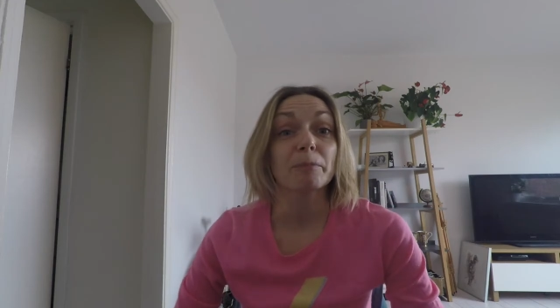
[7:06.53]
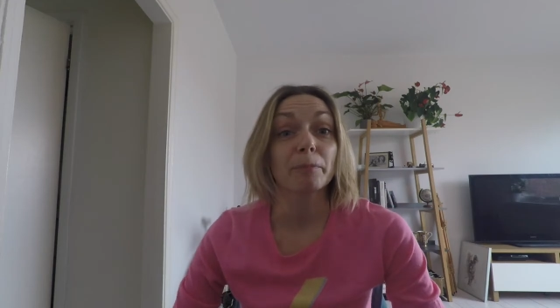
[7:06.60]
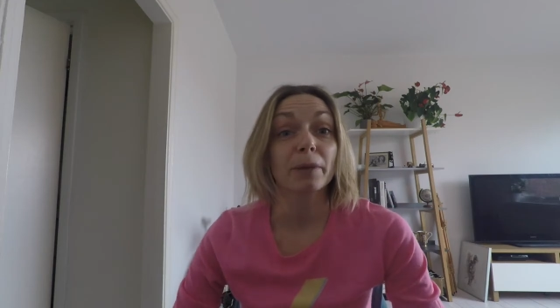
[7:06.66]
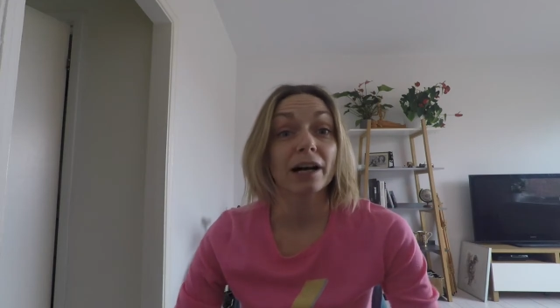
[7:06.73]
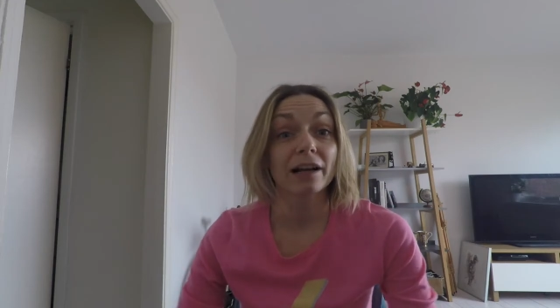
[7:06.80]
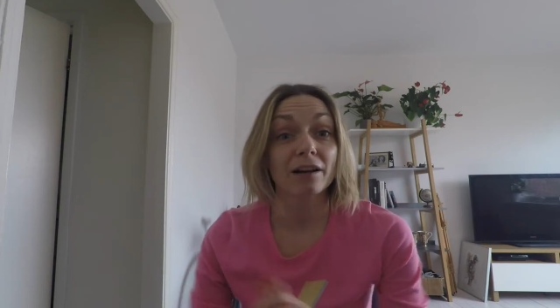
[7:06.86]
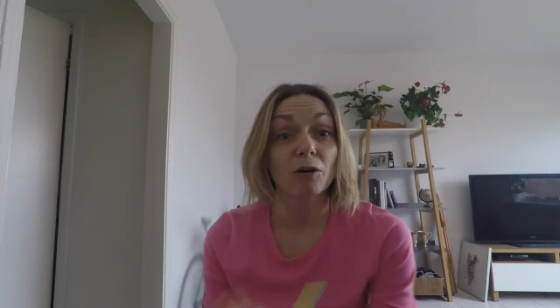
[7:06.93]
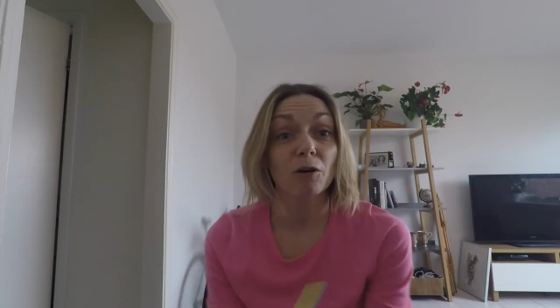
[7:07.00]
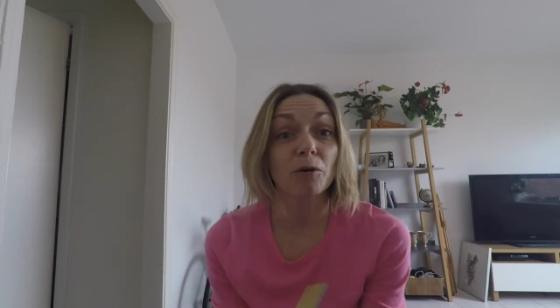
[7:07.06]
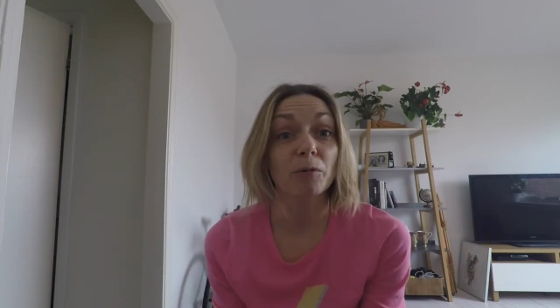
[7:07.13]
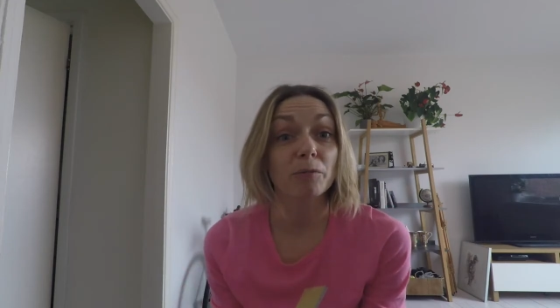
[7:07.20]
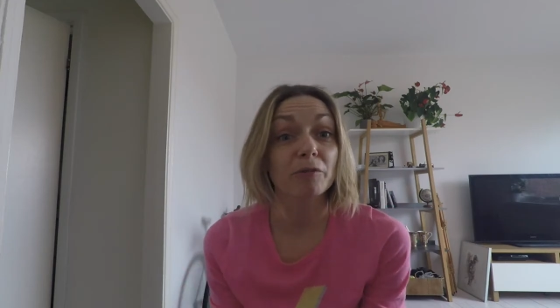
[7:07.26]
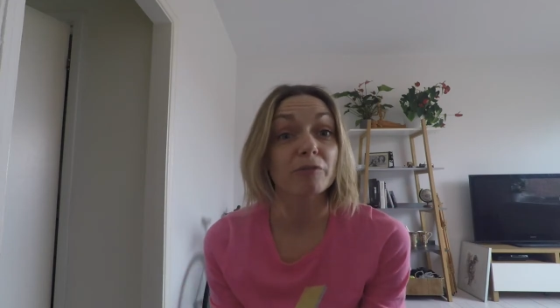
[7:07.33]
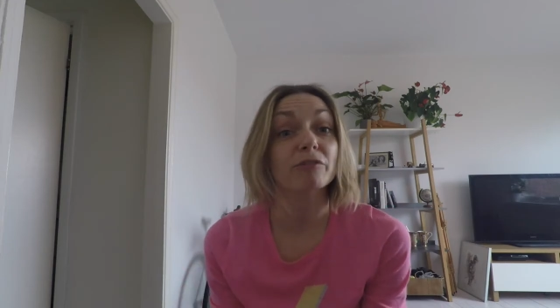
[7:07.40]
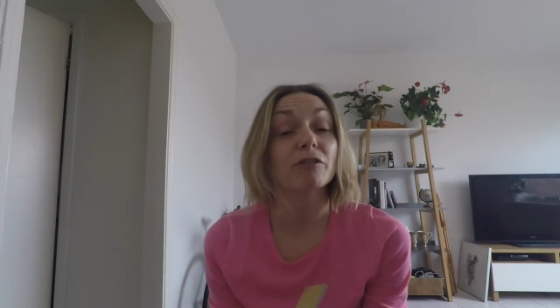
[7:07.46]
back
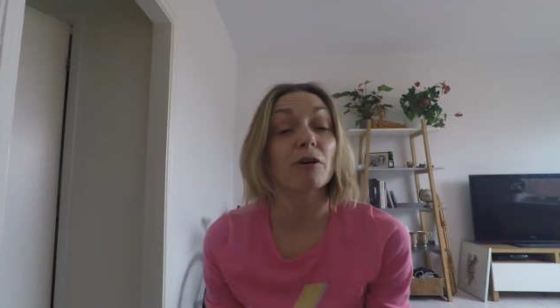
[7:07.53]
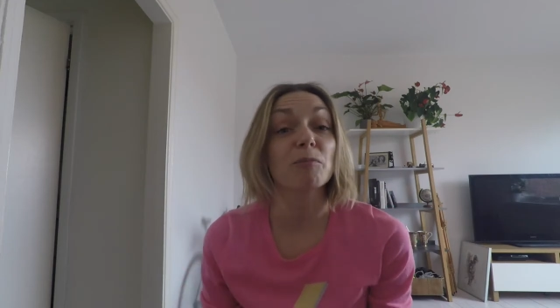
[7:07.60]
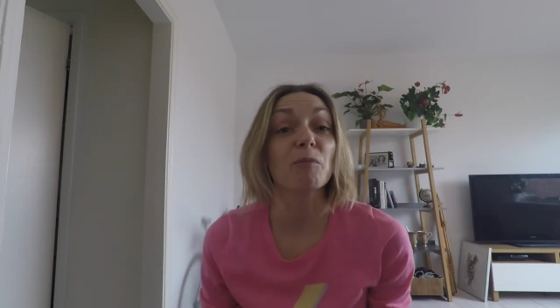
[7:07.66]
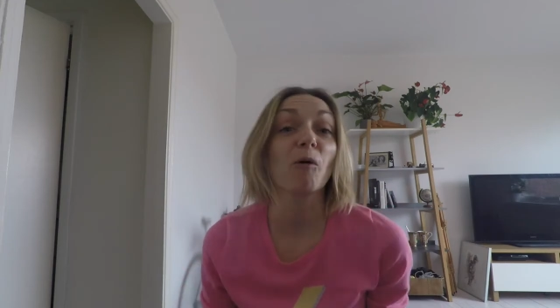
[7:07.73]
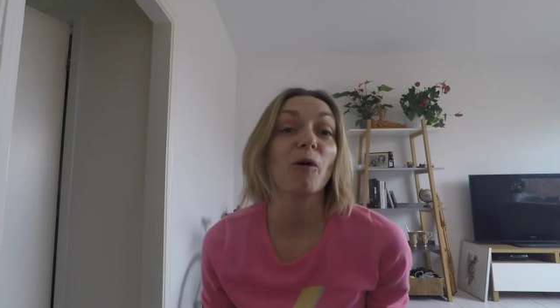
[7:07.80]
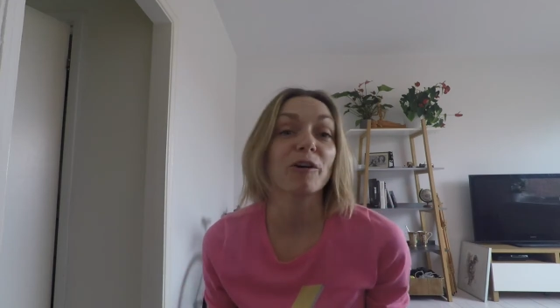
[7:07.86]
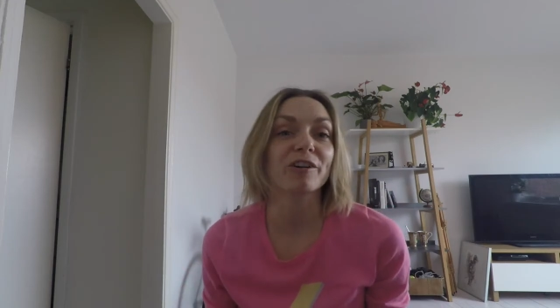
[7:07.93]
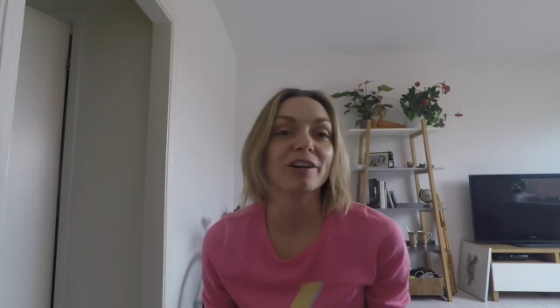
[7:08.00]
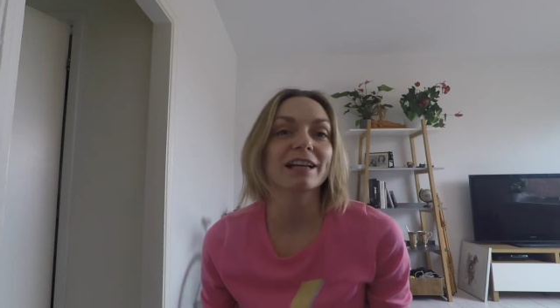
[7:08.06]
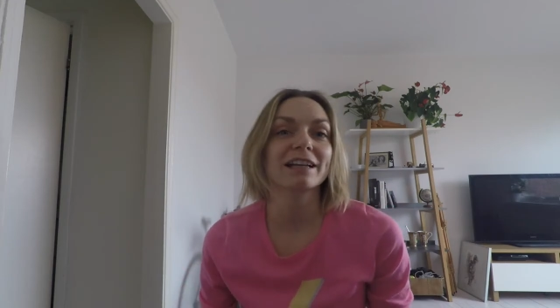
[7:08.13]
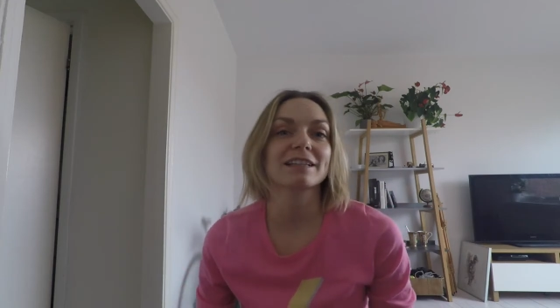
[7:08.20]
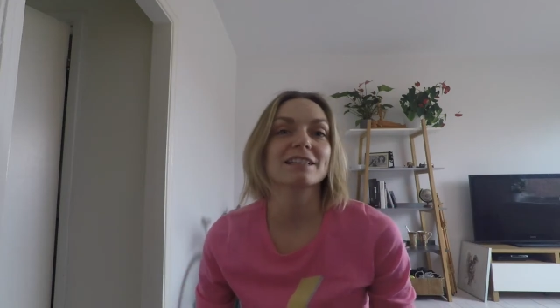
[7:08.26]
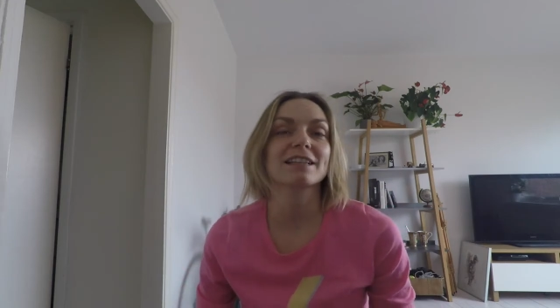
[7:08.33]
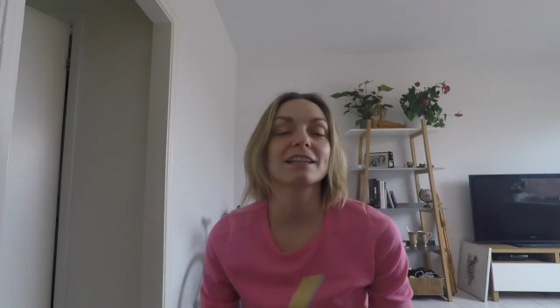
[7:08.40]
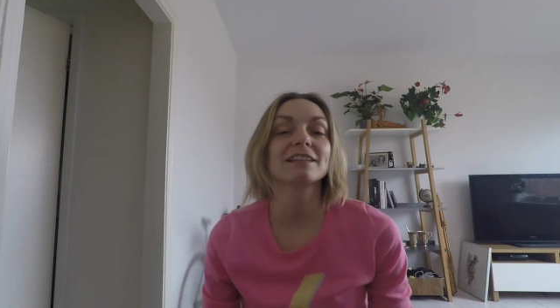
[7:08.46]
home from work
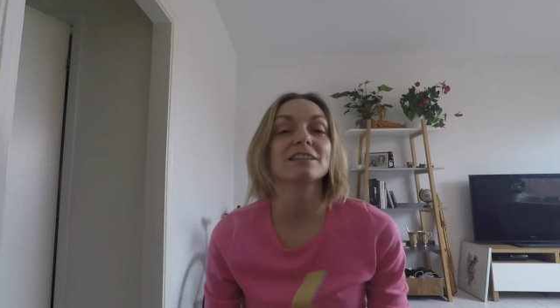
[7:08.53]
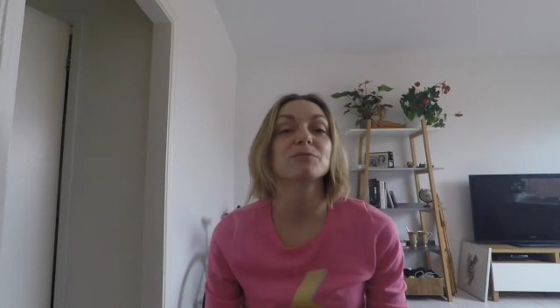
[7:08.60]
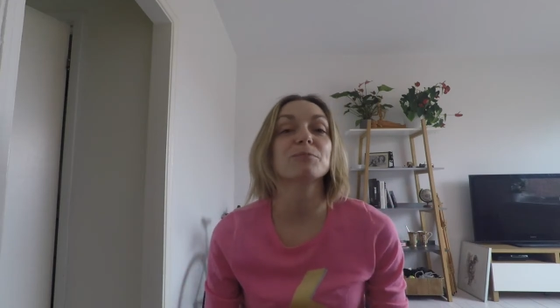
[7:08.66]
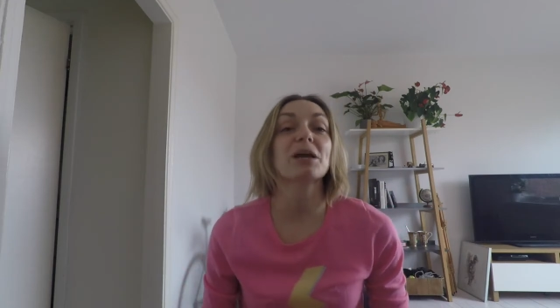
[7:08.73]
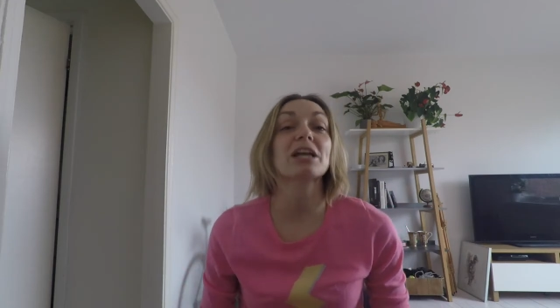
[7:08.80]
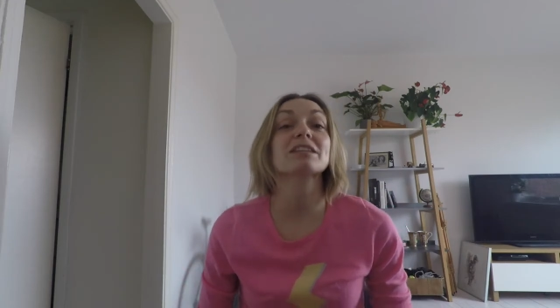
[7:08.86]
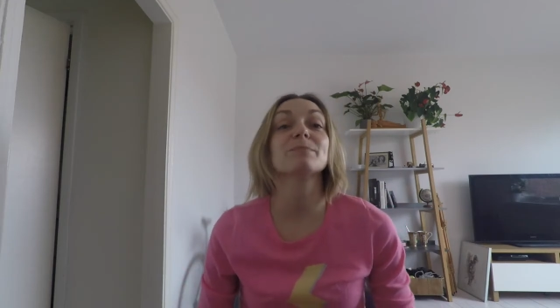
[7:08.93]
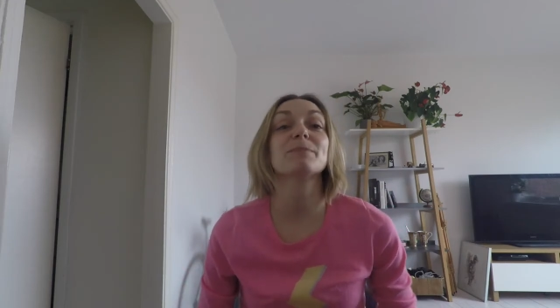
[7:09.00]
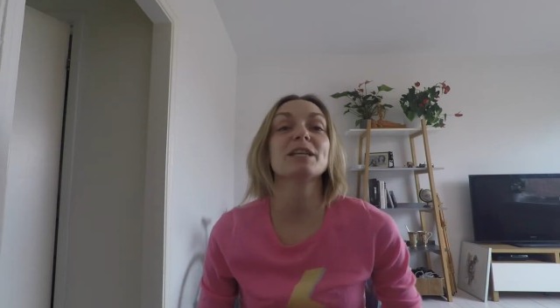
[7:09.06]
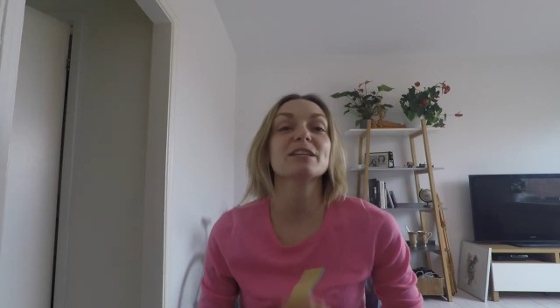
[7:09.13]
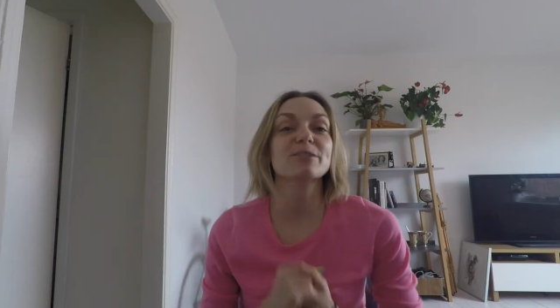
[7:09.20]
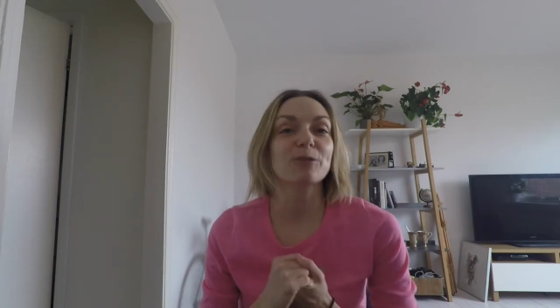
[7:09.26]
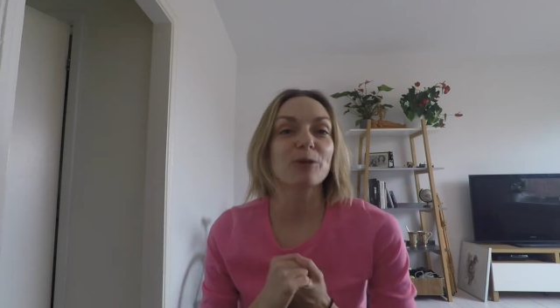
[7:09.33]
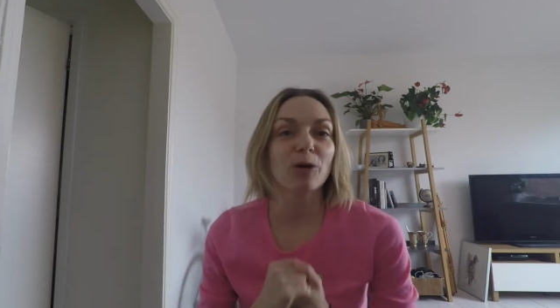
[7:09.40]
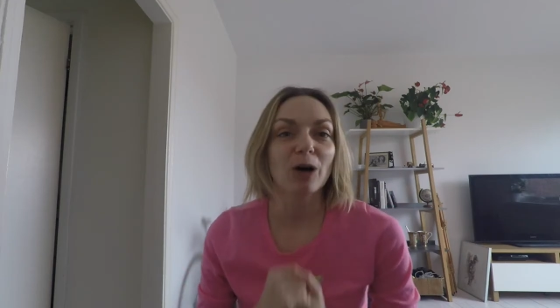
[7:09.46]
is that it makes me
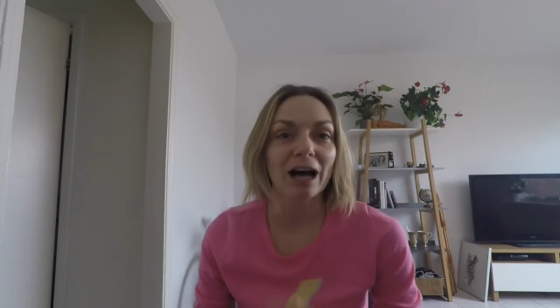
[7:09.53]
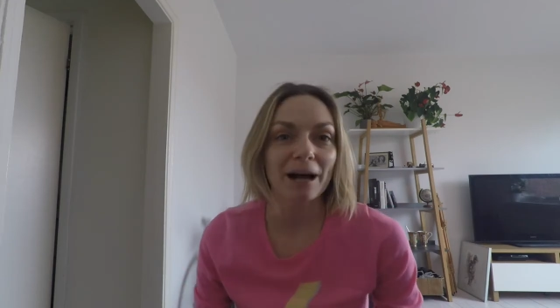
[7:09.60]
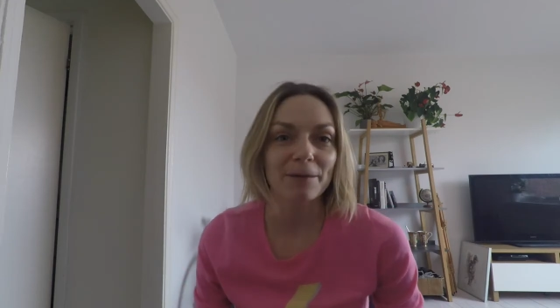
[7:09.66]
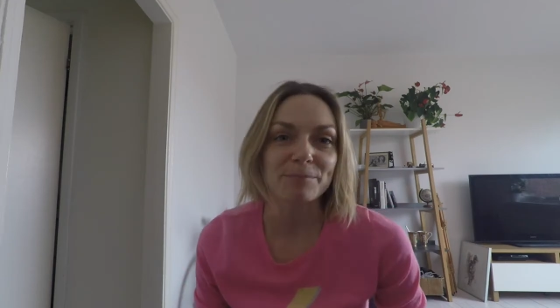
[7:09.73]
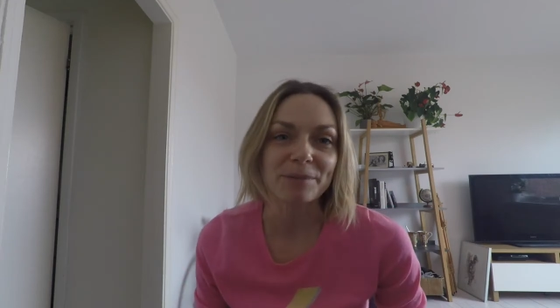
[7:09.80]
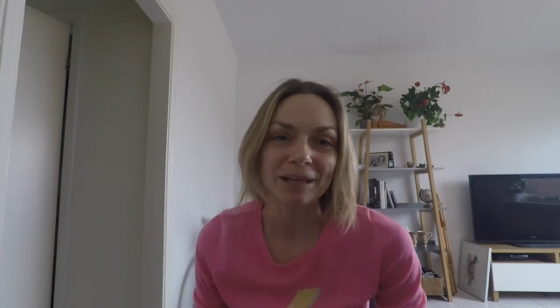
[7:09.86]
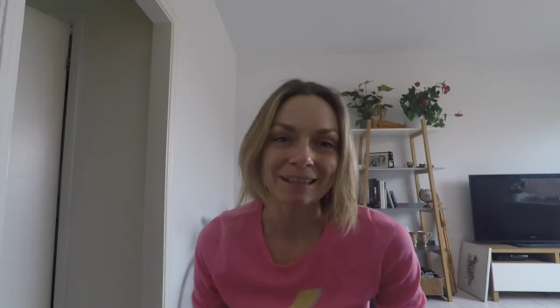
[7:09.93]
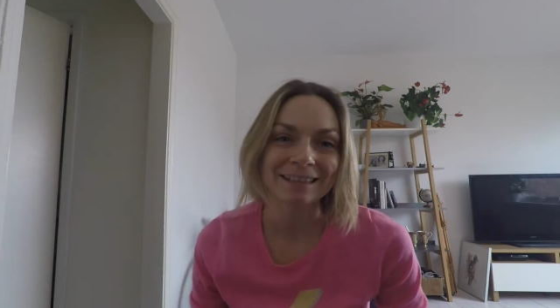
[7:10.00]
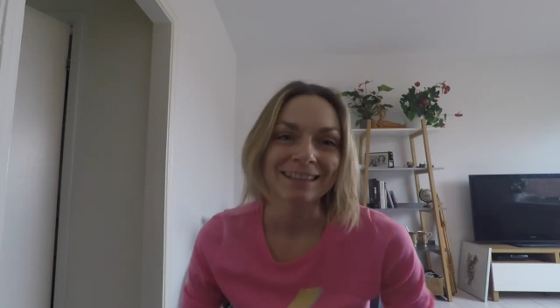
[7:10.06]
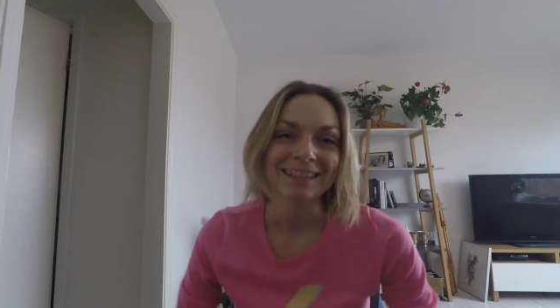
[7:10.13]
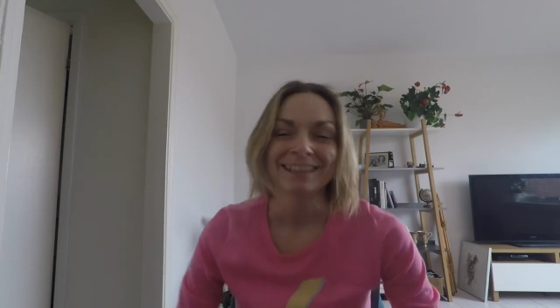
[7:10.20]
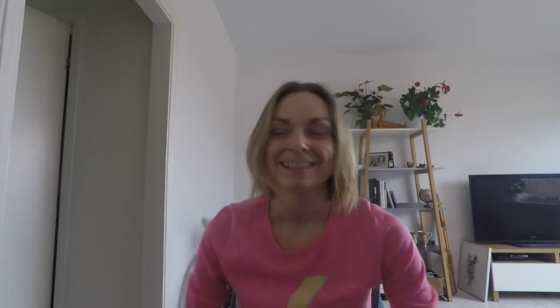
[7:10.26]
so happy.